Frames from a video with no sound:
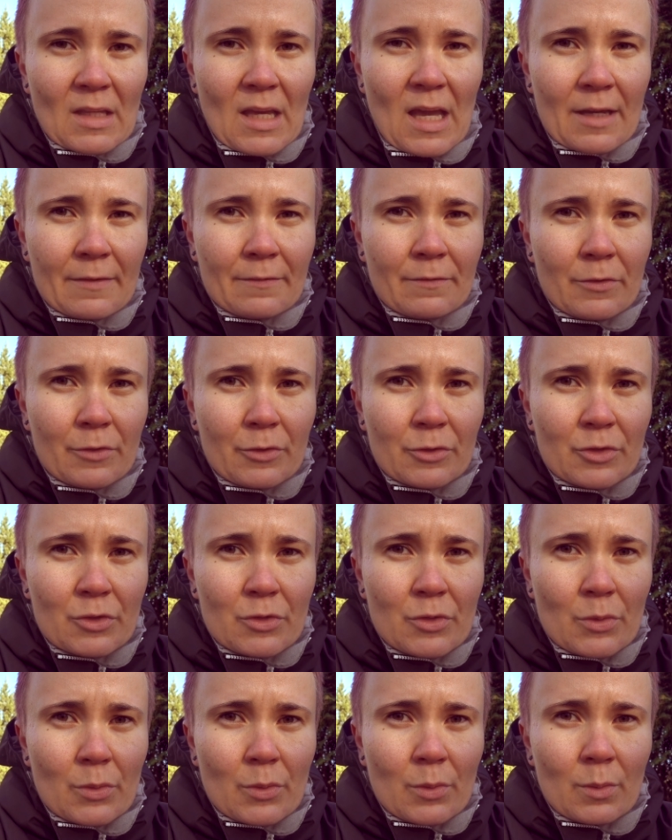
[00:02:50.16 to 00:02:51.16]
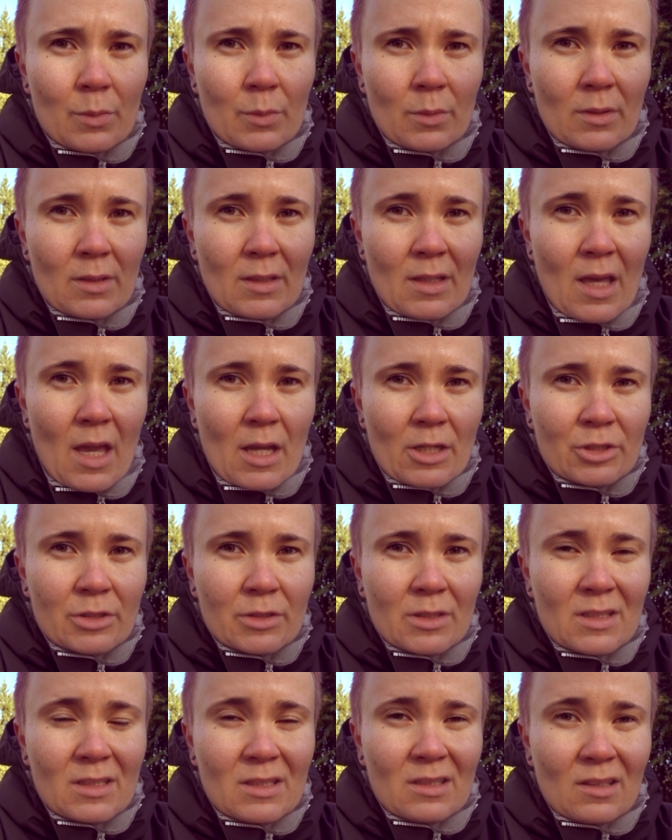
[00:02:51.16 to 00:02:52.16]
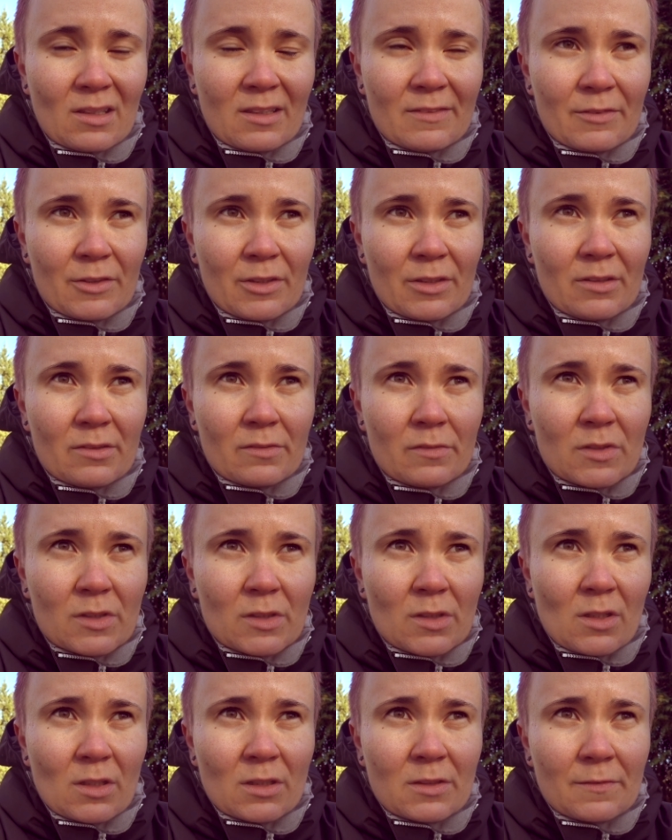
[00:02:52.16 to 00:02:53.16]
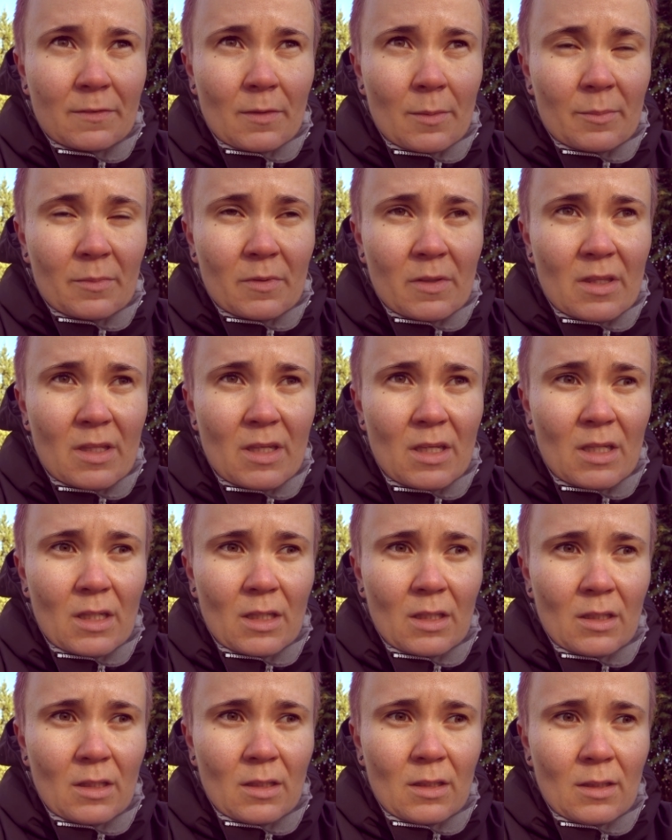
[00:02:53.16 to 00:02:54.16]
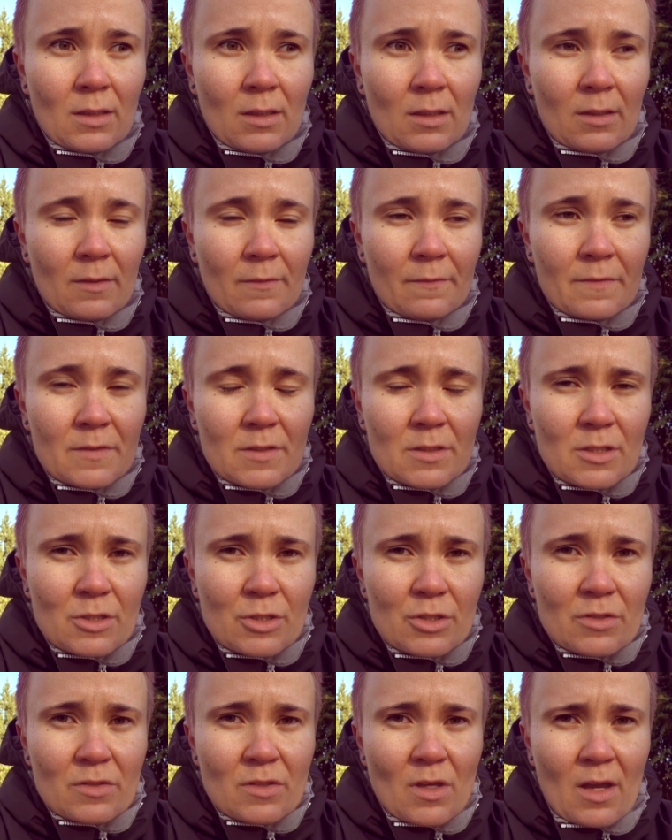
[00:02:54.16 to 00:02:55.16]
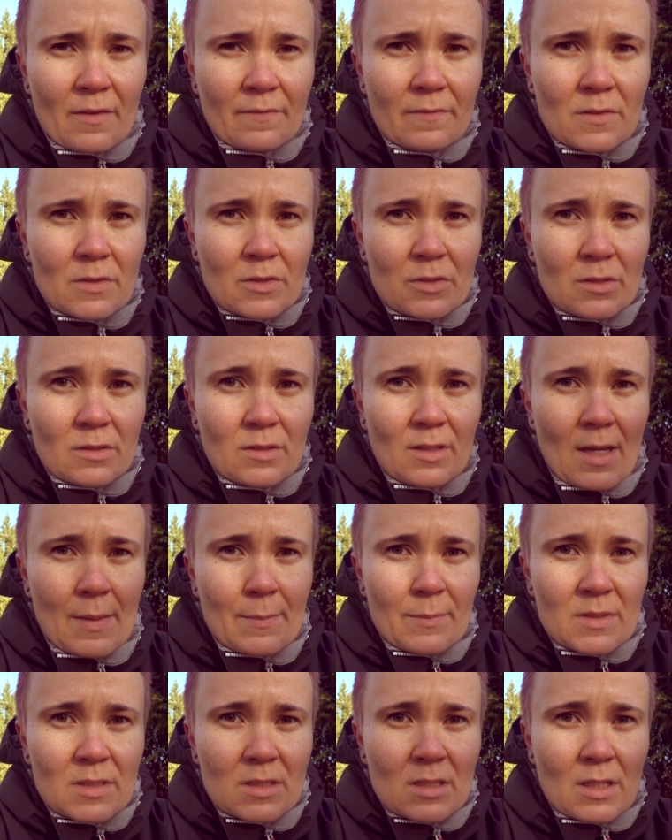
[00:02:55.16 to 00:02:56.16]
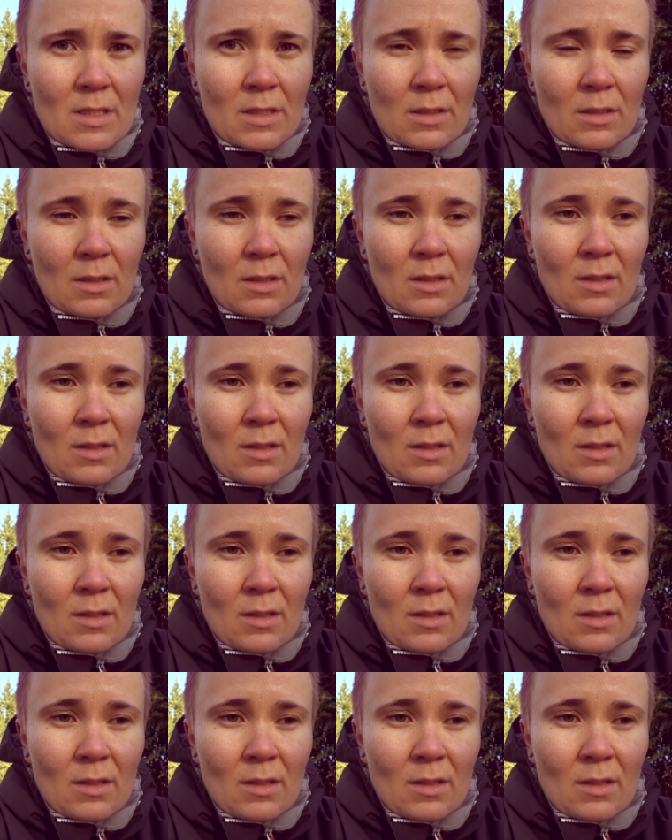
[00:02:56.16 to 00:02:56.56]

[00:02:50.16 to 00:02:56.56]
after to actually deliver the results from the physician's office to the embassy.